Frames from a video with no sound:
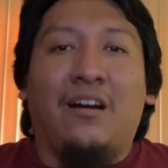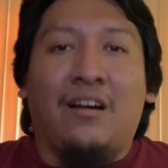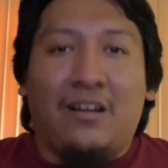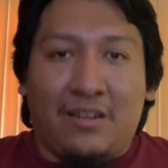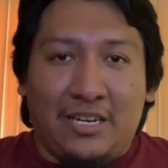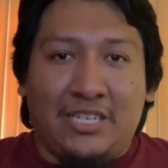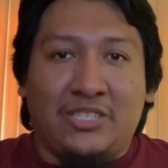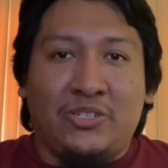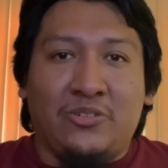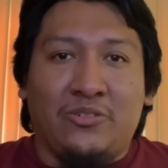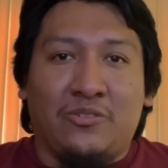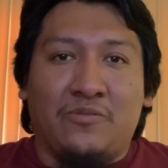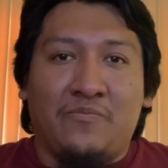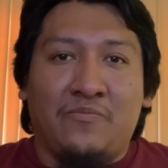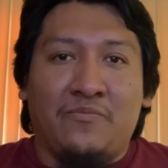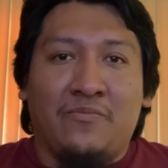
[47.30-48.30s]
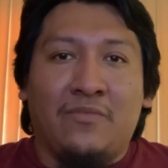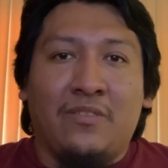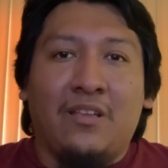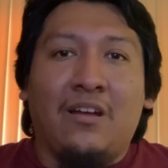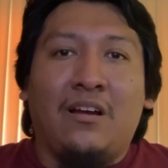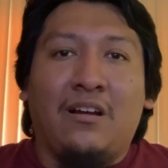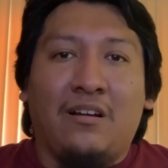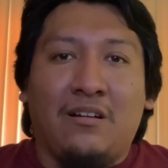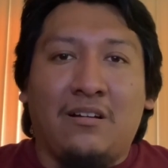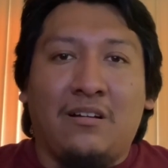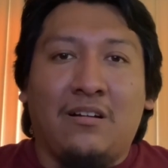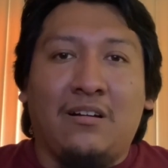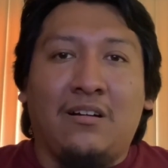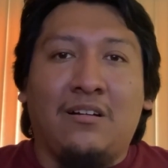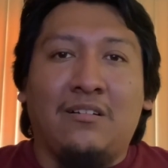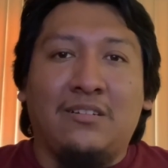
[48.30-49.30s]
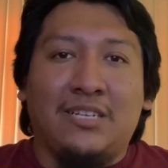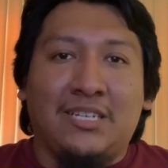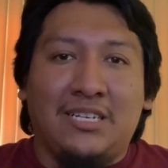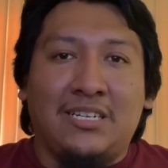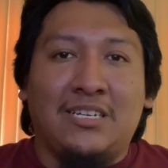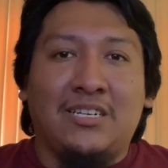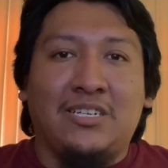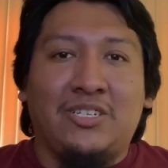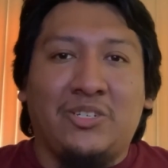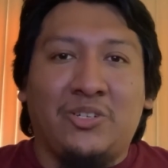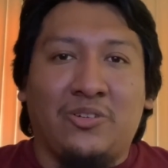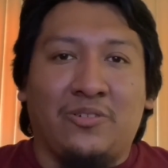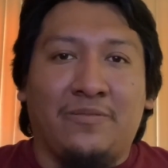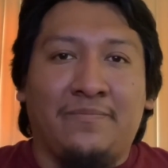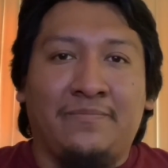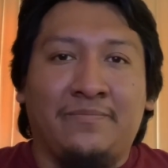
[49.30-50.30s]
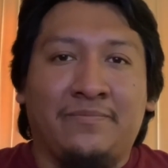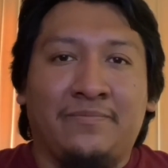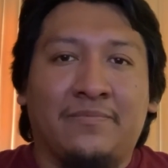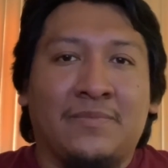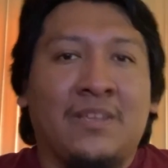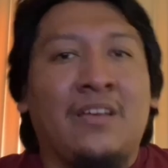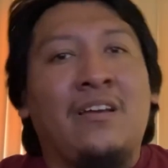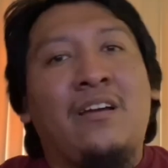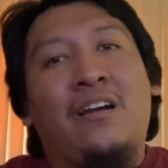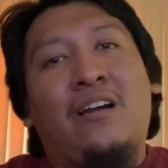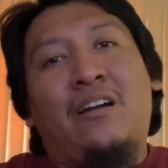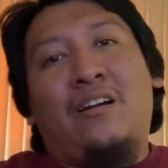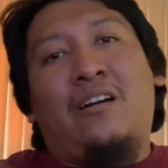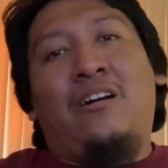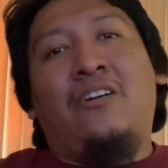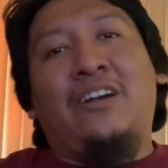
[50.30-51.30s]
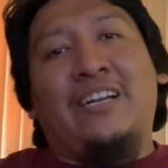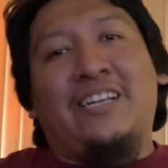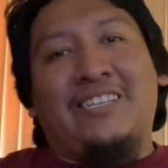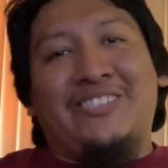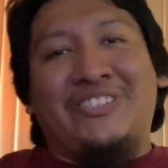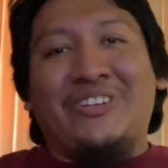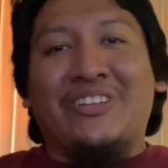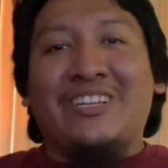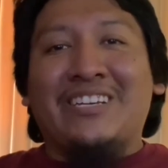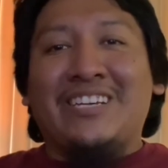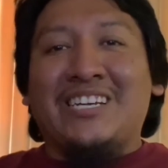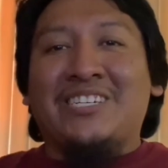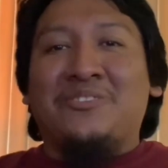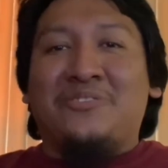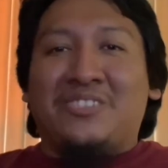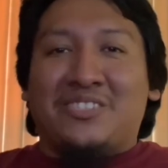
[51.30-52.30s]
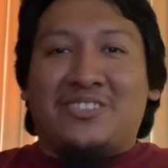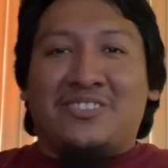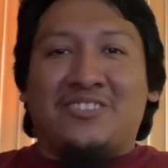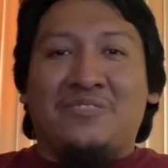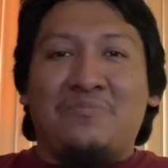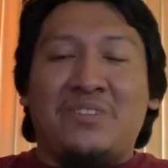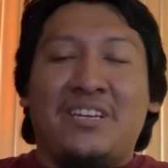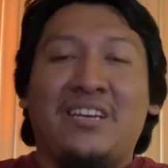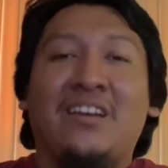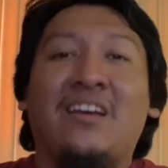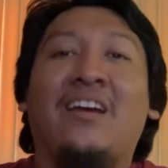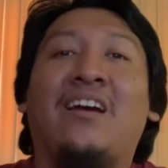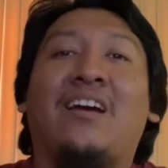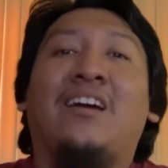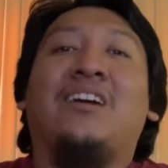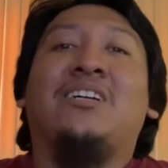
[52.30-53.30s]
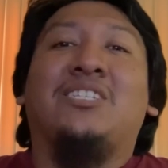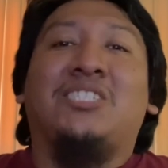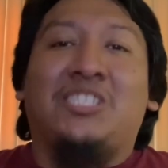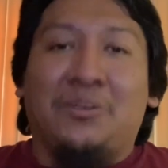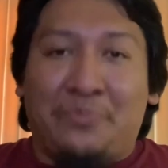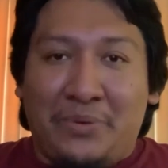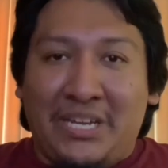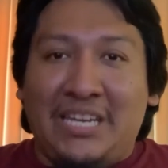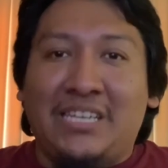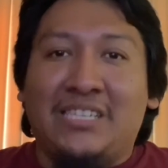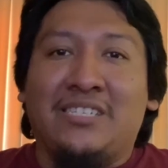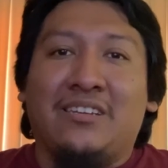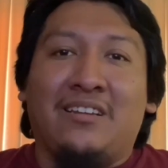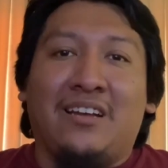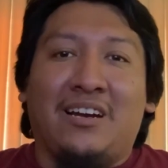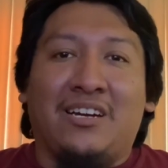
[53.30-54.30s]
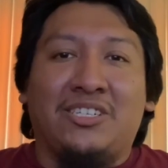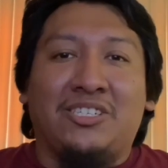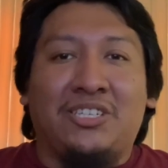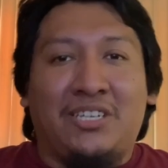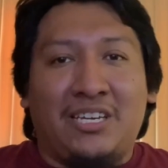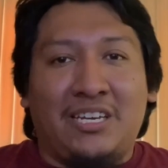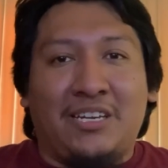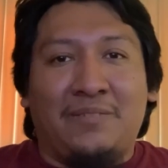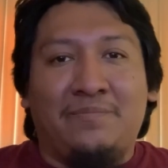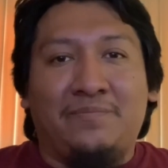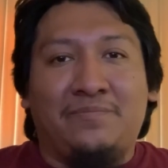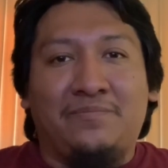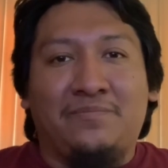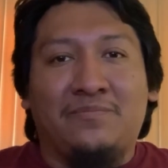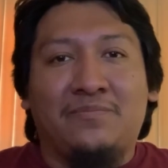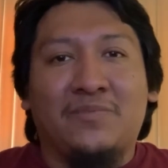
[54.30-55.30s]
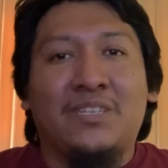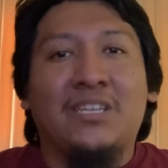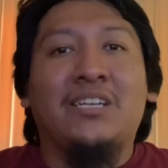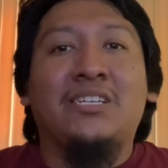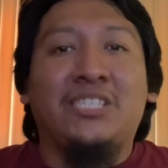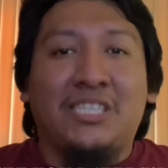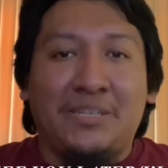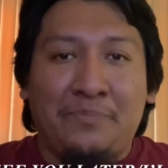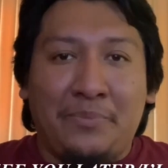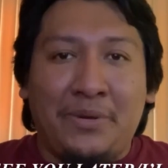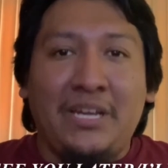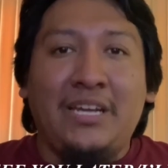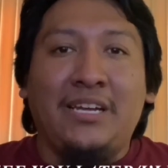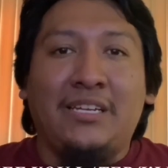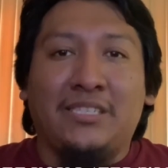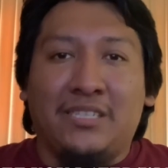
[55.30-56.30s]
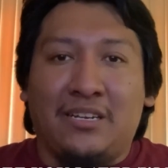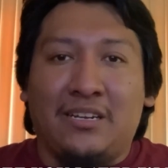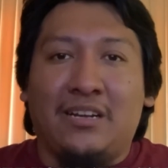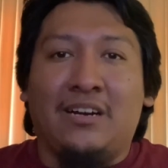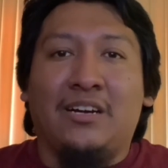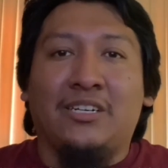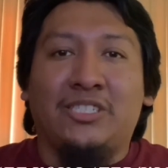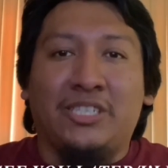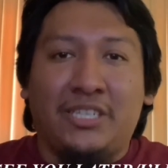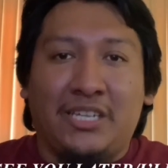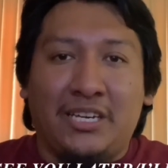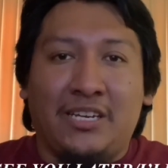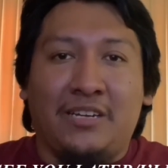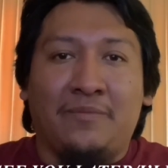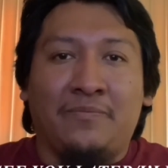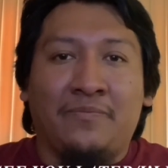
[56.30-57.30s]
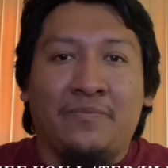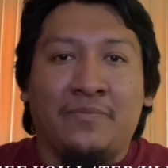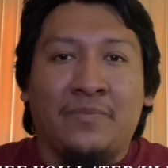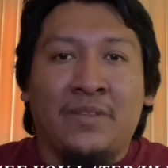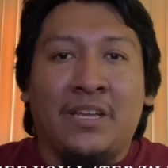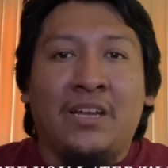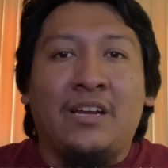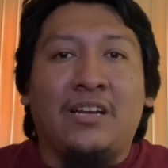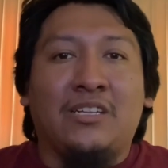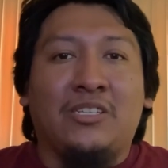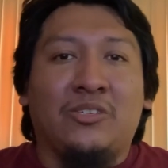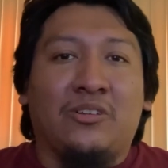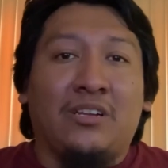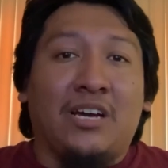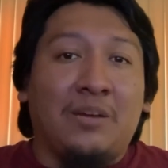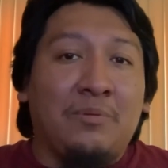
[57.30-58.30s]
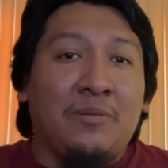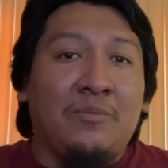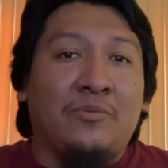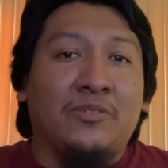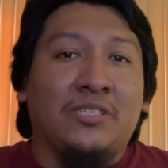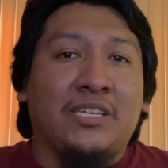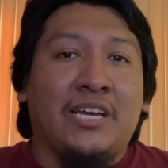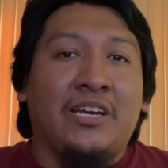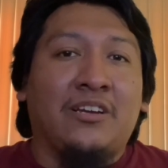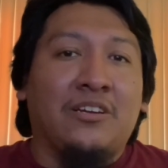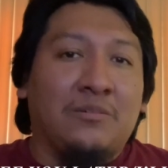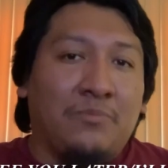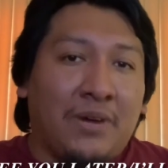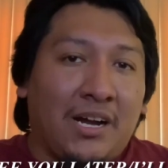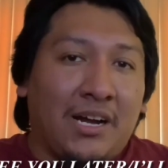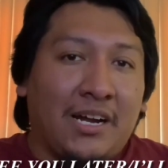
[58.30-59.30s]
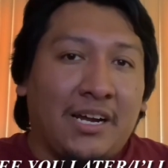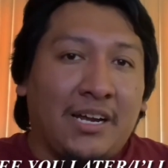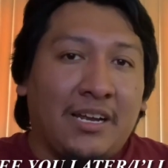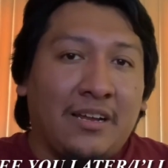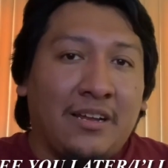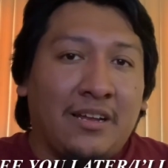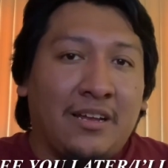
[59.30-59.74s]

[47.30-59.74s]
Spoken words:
Halito, Halito. All right, and so the next one is going to be Chipi Sala Chigi, Chipi Sala Chigi. And so a lot of people say goodbye